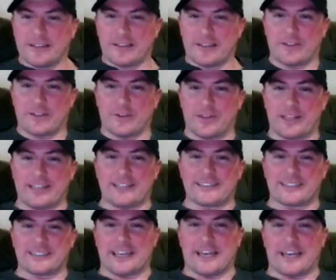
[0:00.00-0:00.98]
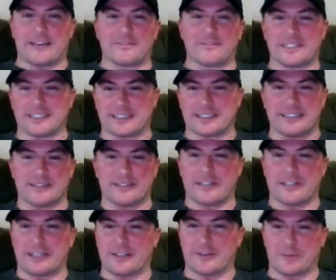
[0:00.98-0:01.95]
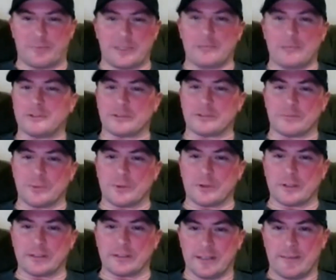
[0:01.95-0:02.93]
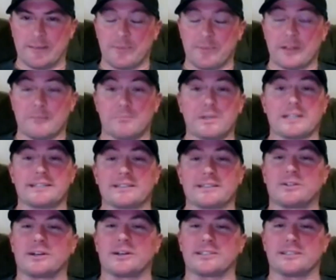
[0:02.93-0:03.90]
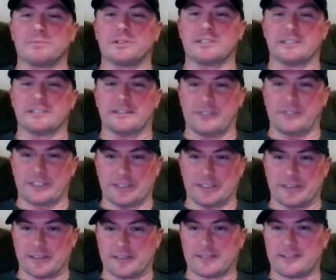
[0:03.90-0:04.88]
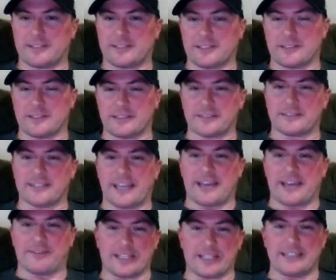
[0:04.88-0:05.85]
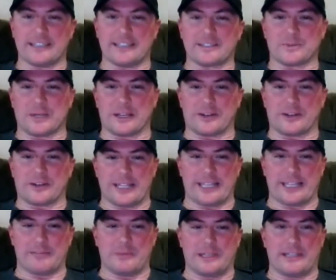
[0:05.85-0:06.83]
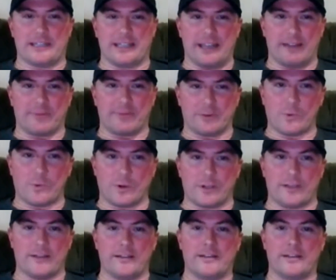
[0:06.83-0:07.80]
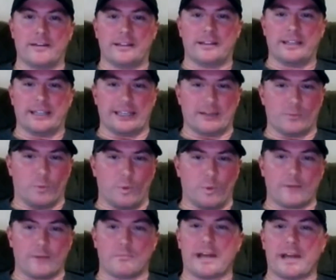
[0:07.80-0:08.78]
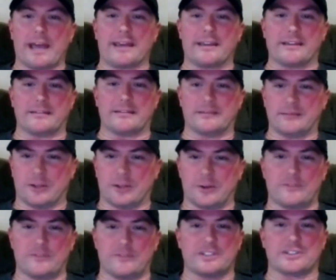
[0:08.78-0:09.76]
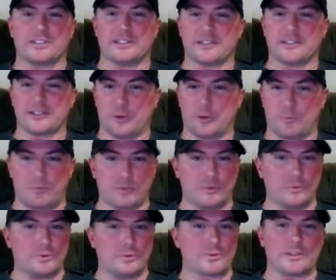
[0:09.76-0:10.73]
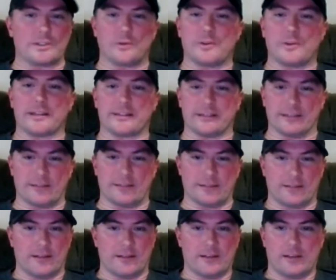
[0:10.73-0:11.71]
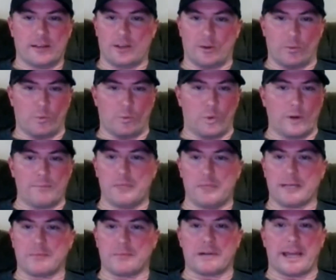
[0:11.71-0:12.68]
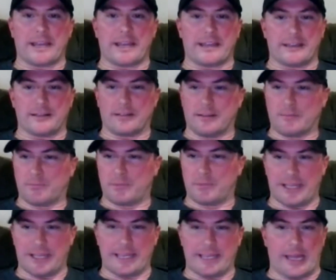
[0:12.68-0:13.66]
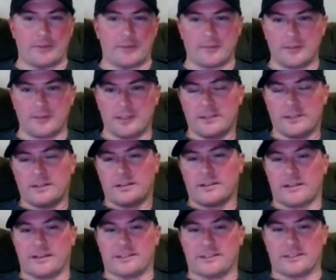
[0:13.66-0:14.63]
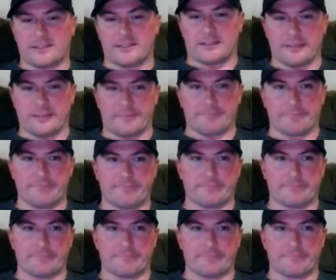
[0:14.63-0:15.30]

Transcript: you know they easily have six, seven, eight hundred people or more, but it's across a bunch of divisions. To yeah. to have the Guinness record, it had to be everyone in one bracket, no divisions, no pools, no nothing. You know, one big bracket, play it out, and yeah. um,